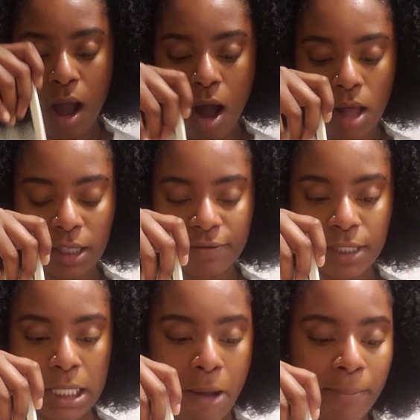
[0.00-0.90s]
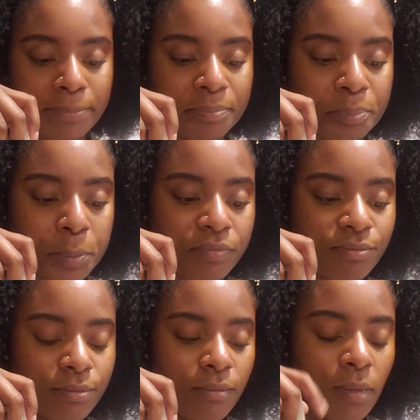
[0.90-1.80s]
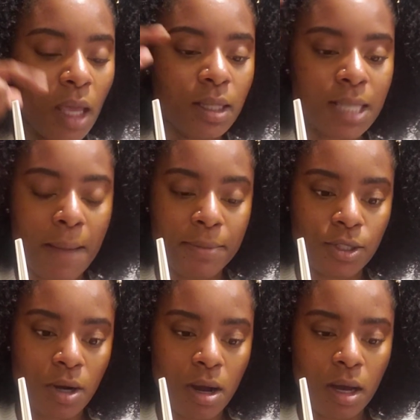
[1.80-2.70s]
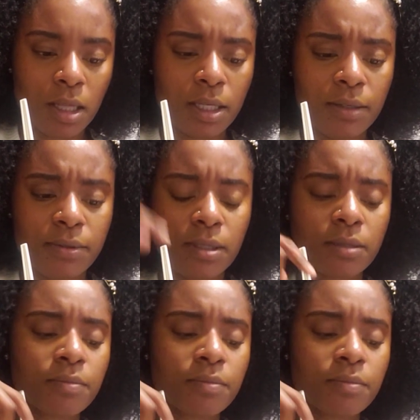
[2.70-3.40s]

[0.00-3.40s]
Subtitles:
olives. The toppings are olives,